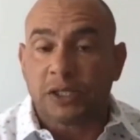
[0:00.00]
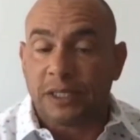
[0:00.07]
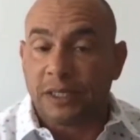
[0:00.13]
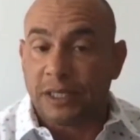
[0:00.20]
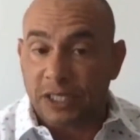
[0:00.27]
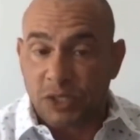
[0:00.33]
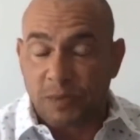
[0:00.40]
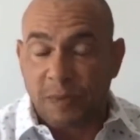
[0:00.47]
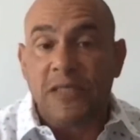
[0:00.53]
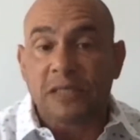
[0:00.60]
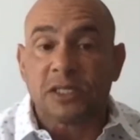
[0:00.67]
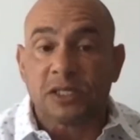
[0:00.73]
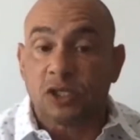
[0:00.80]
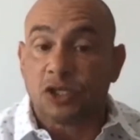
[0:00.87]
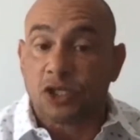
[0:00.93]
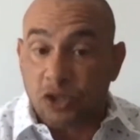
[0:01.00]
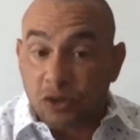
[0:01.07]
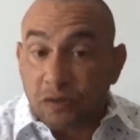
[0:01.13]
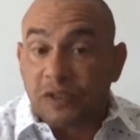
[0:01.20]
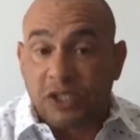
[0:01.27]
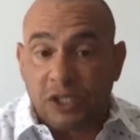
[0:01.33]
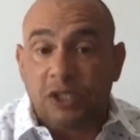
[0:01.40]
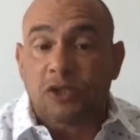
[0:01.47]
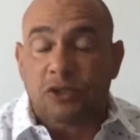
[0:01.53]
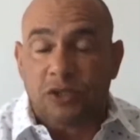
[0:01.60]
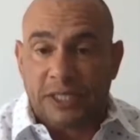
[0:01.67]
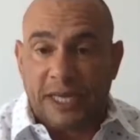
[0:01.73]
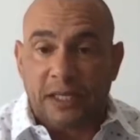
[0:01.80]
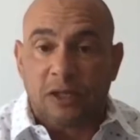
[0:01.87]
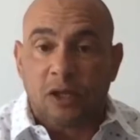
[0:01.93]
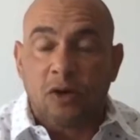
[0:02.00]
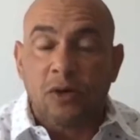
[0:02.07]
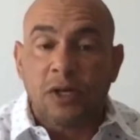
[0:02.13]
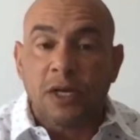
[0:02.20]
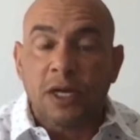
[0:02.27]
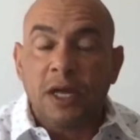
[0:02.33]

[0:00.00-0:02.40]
and the expenses and servicing your debt load,